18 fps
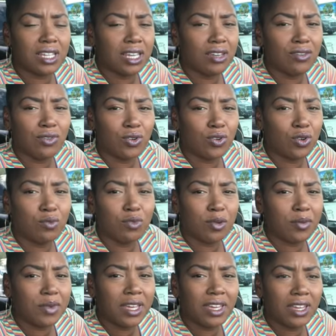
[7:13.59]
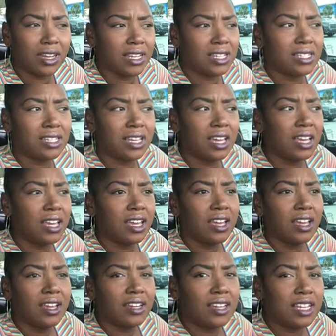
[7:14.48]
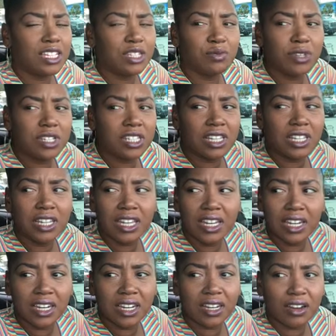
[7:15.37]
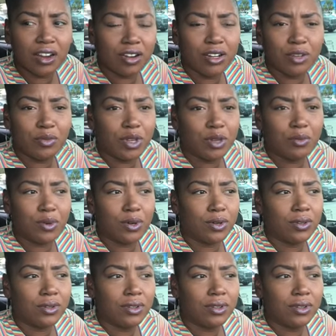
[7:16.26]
evil group of men that's misleading and hurting people.